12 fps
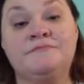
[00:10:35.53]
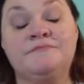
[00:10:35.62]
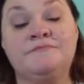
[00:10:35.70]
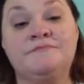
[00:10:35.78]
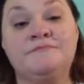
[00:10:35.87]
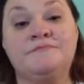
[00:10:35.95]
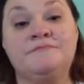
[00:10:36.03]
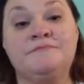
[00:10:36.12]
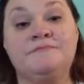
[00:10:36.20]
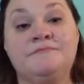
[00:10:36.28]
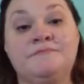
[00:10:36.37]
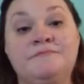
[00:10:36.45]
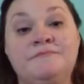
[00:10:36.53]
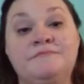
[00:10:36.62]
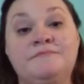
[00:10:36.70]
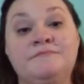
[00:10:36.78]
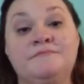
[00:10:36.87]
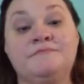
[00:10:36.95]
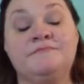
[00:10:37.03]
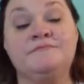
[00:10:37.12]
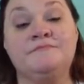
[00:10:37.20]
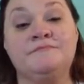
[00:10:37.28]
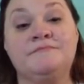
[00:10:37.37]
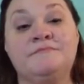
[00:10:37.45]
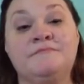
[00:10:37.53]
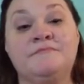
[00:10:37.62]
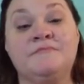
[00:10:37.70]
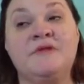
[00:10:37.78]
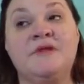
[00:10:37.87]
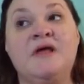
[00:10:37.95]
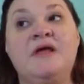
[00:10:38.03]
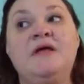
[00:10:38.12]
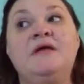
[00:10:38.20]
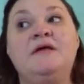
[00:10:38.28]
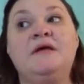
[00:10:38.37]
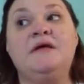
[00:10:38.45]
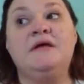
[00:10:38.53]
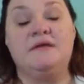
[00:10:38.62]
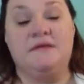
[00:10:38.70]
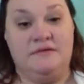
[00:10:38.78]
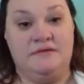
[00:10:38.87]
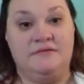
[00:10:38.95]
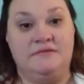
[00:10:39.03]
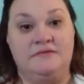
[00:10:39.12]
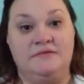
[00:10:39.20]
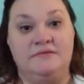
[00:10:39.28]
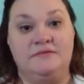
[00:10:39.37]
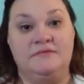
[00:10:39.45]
(silent)